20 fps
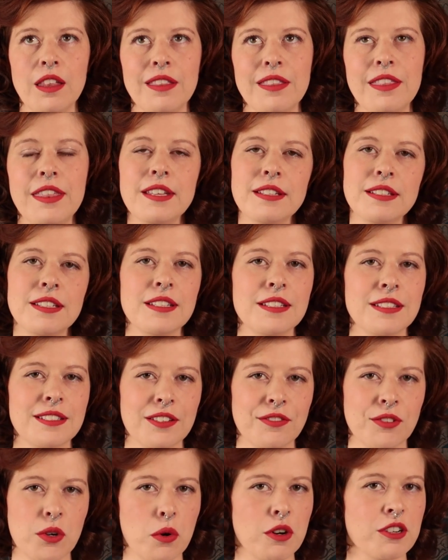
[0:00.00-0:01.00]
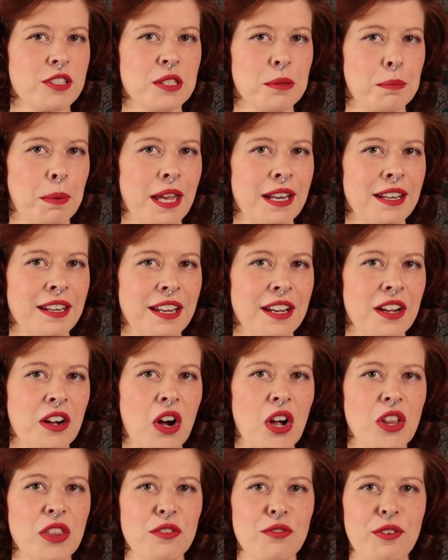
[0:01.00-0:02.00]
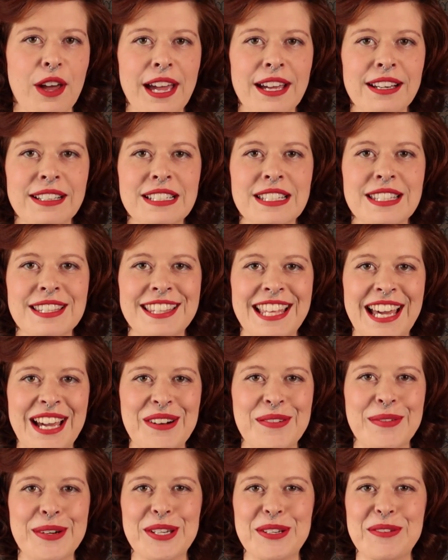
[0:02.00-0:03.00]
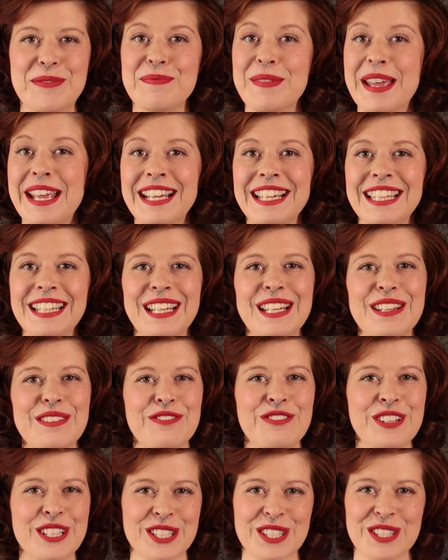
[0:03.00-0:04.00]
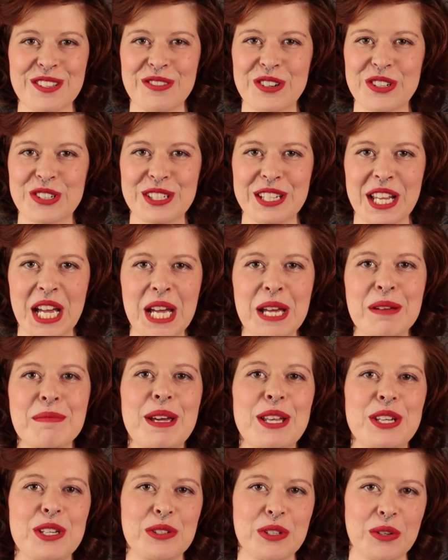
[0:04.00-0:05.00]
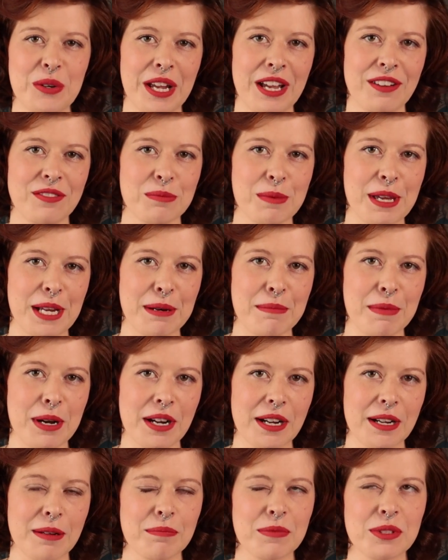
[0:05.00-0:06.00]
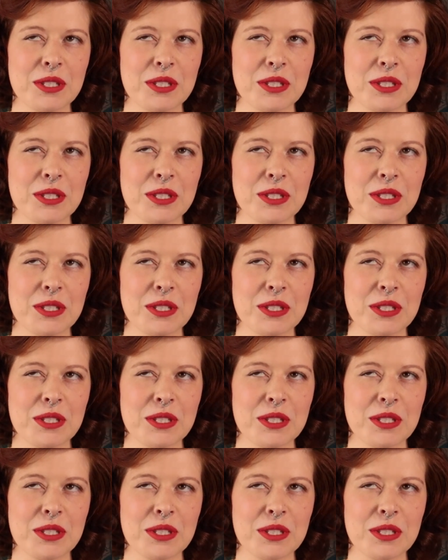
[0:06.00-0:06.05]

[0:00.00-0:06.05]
This is, of course, depending on the fact that when you make it, it fits the first time and you don't have to make a mock-up.